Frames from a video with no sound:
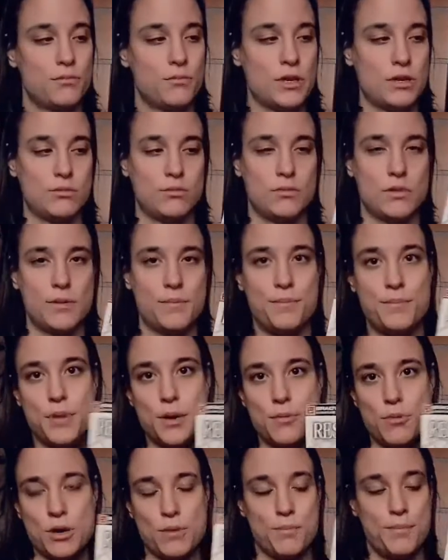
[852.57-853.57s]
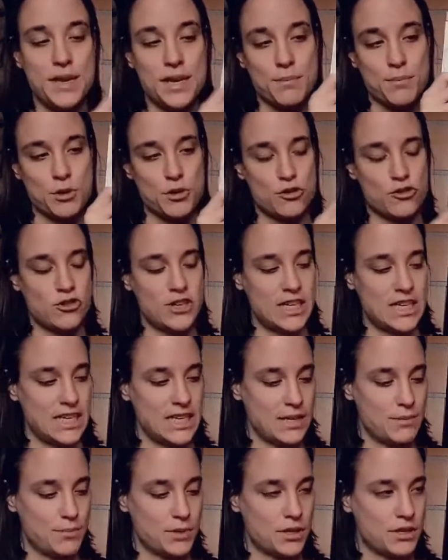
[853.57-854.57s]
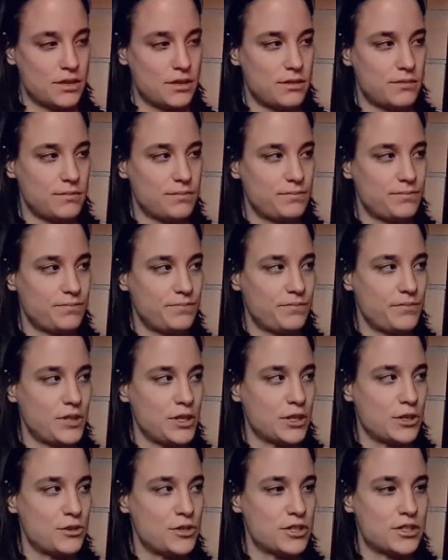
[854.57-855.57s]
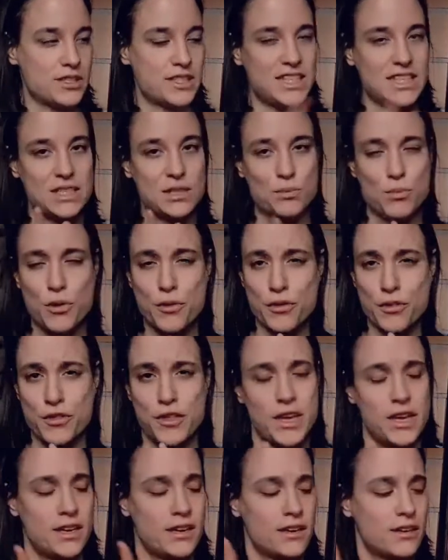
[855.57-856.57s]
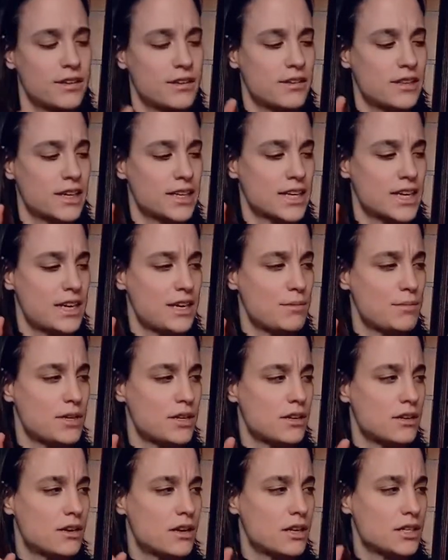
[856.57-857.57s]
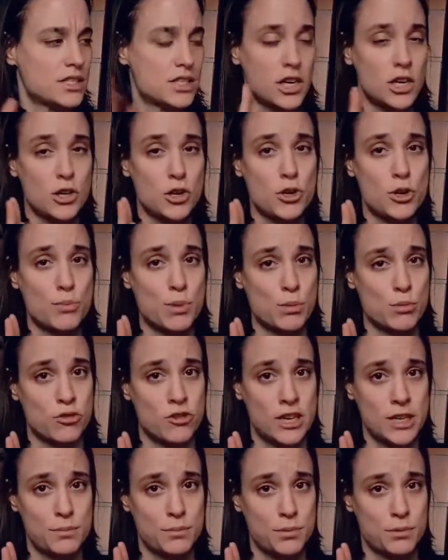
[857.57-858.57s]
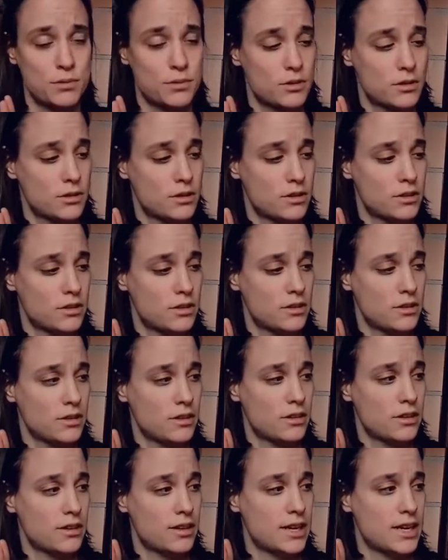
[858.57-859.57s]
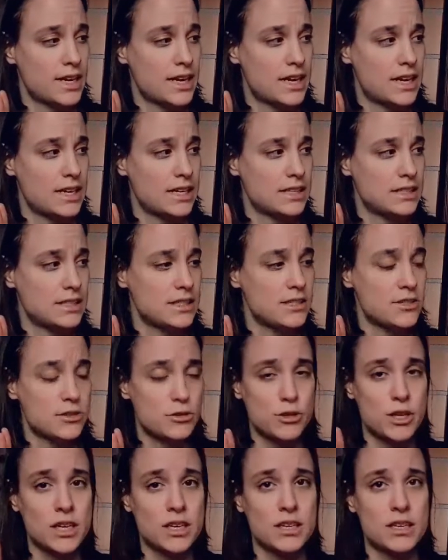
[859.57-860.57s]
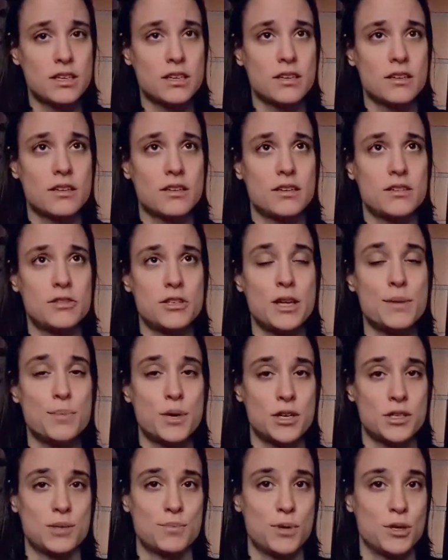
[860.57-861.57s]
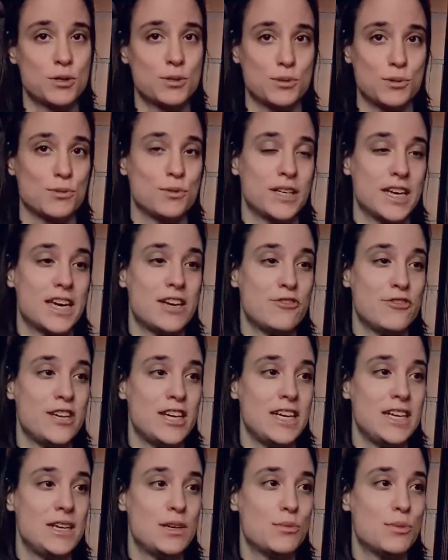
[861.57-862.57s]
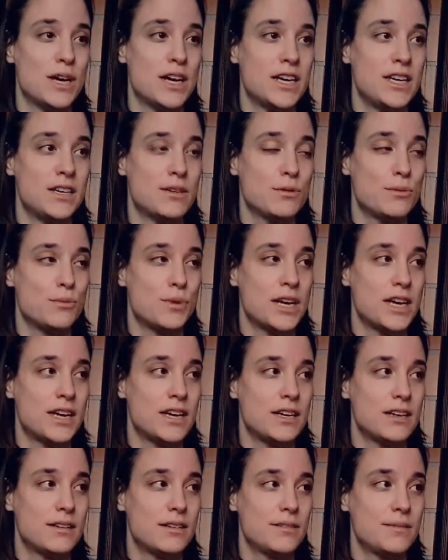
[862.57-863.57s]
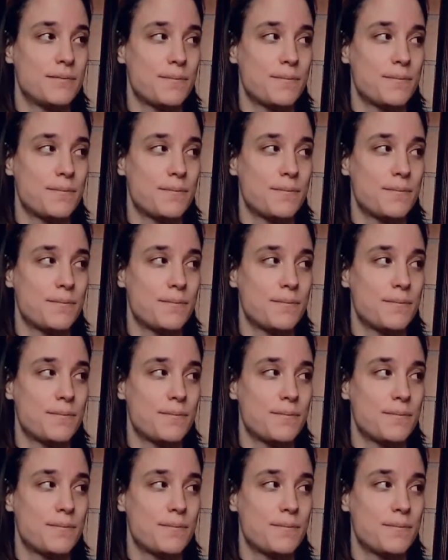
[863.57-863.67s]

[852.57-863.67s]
Well, big book, really, but. Just this one thing that came in a ton load of bubble wrap, and it's like parcel again, really, where